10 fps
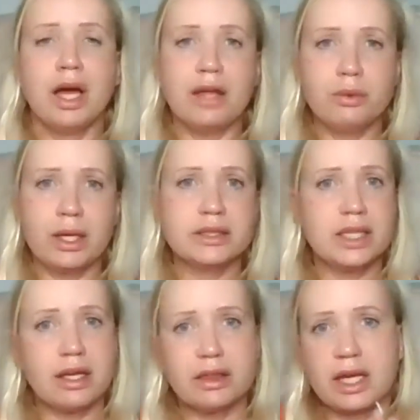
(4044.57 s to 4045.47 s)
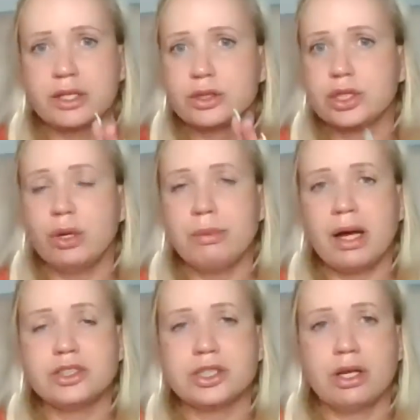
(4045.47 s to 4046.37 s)
Otherwise, I thank you so
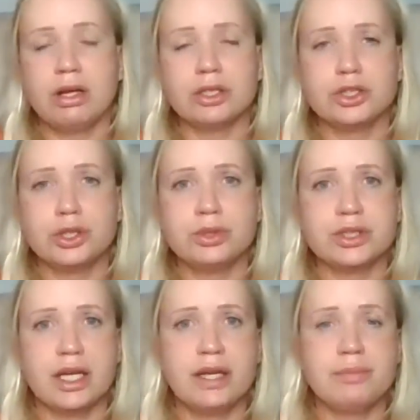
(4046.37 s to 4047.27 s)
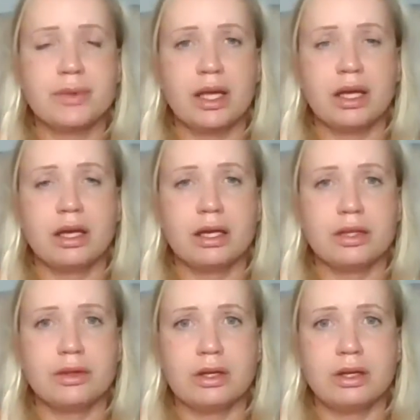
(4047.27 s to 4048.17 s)
much. On Tuesday,
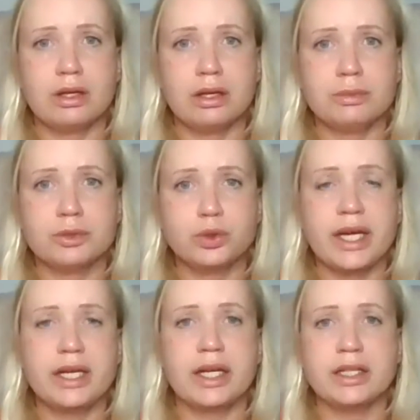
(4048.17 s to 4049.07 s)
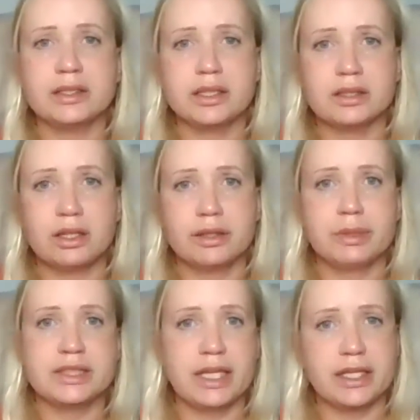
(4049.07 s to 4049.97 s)
the trainings is going to
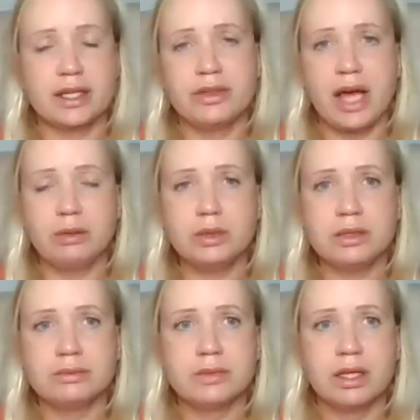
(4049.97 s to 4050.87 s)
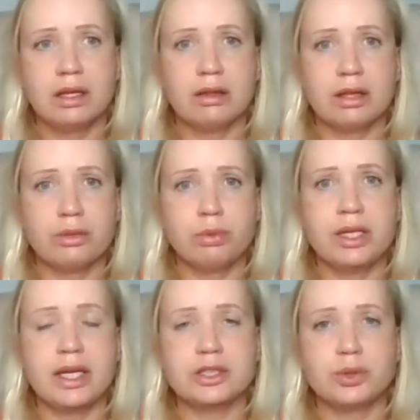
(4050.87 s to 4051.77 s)
be taken down. The
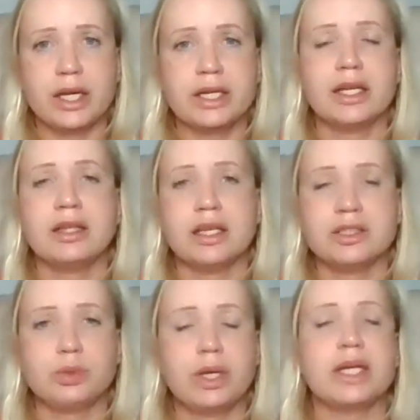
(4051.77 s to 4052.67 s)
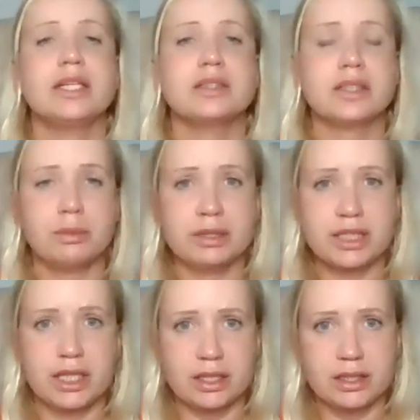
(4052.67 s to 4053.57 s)
3-day training, this training is going to be
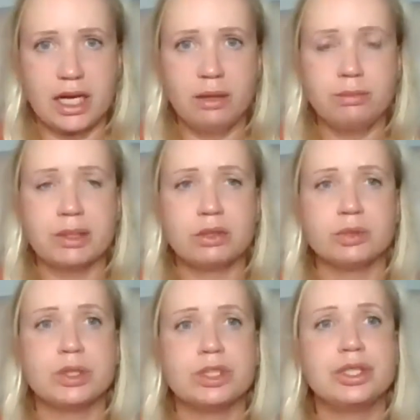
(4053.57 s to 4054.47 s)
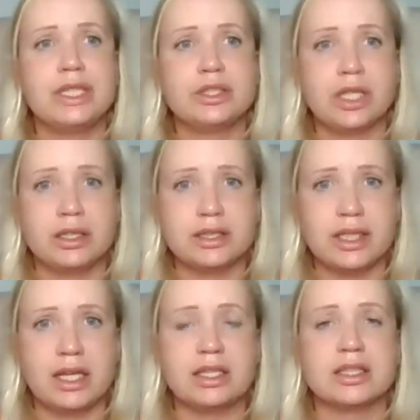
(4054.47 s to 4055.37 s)
taken down because what you need to
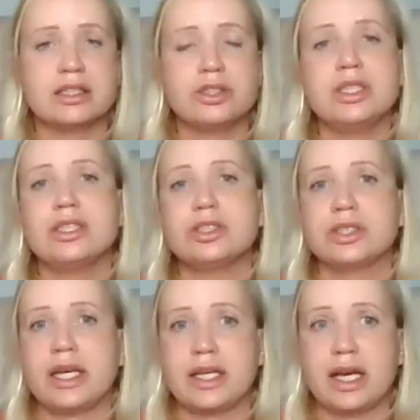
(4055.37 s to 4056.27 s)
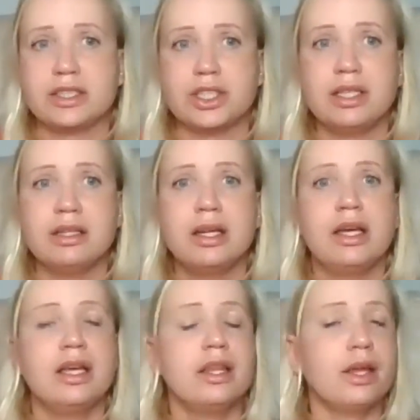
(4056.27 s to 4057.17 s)
understand is that you need to take action.
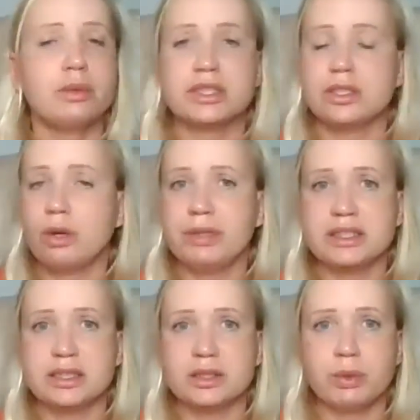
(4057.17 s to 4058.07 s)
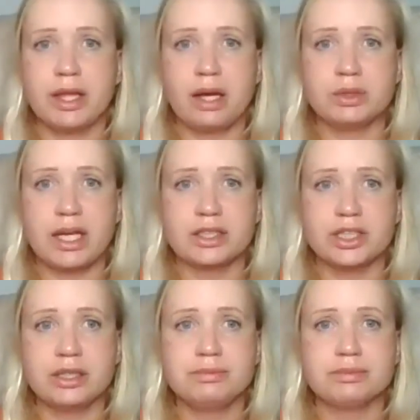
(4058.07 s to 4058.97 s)
There is no business without
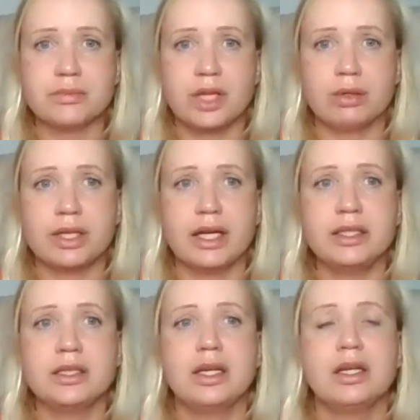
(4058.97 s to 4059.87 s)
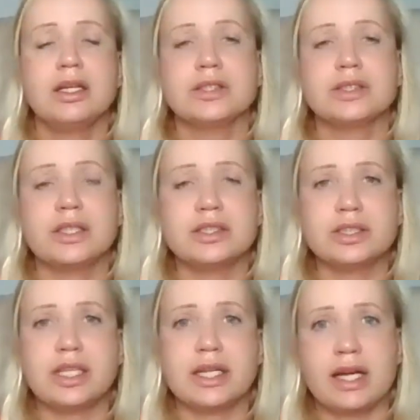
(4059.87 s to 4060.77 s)
action. Okay. So you need
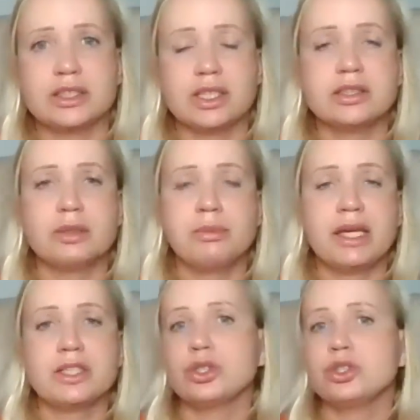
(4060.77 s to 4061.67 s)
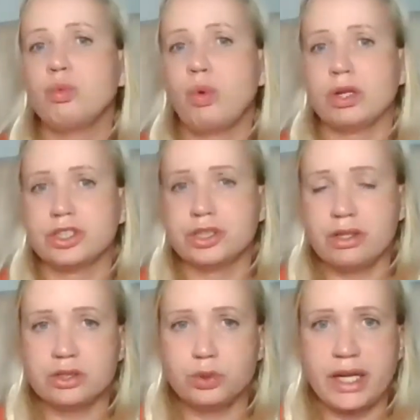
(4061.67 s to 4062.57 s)
to take action. So make sure you watch
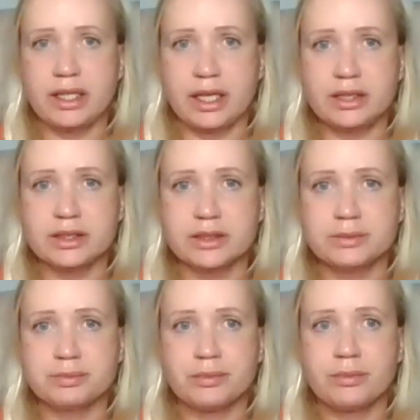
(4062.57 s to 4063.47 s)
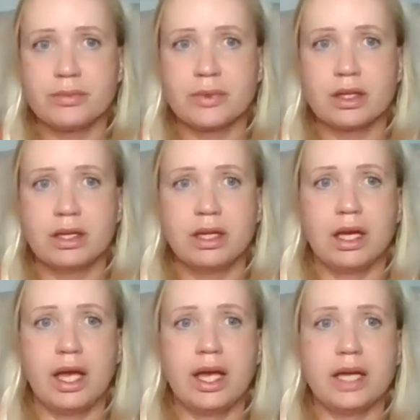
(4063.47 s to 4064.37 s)
the trainings
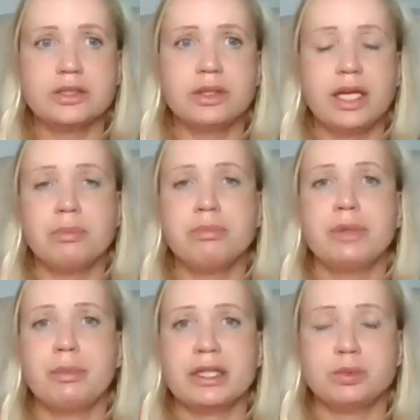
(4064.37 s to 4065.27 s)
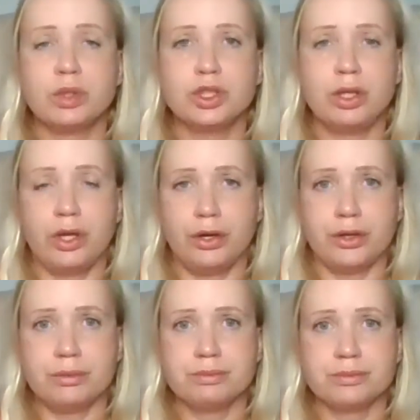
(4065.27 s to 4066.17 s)
and you implement what you learn.